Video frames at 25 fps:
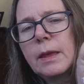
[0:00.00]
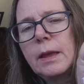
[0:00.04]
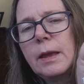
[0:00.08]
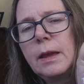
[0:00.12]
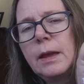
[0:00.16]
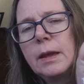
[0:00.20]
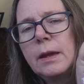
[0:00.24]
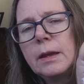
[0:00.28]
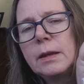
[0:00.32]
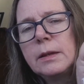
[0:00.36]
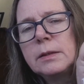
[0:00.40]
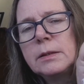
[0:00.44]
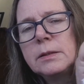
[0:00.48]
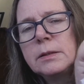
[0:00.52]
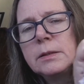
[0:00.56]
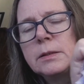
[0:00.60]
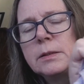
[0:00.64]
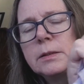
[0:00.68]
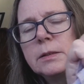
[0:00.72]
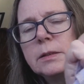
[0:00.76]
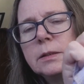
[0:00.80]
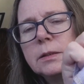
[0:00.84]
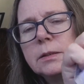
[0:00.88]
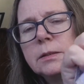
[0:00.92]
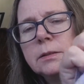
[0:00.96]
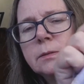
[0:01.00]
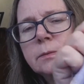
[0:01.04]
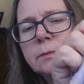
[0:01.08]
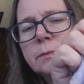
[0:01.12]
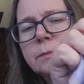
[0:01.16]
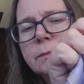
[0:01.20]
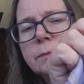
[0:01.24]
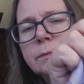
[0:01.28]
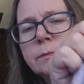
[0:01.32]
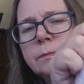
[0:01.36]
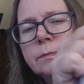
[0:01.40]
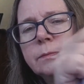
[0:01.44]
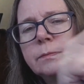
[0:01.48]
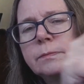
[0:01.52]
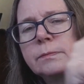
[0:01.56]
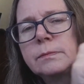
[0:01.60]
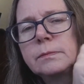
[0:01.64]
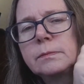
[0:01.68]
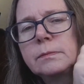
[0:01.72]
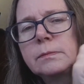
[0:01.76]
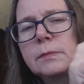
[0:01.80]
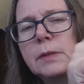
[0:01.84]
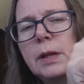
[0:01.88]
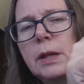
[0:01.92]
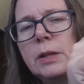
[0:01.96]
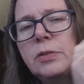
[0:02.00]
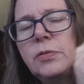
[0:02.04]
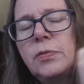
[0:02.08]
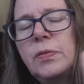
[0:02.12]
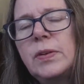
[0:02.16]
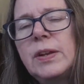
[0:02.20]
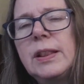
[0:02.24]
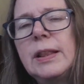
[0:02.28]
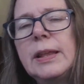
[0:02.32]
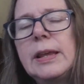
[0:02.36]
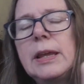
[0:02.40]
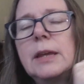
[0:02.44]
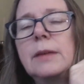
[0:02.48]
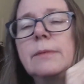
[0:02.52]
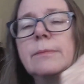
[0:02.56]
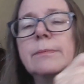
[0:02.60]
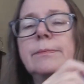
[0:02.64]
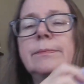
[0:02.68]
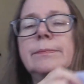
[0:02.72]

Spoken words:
And it's fiddly.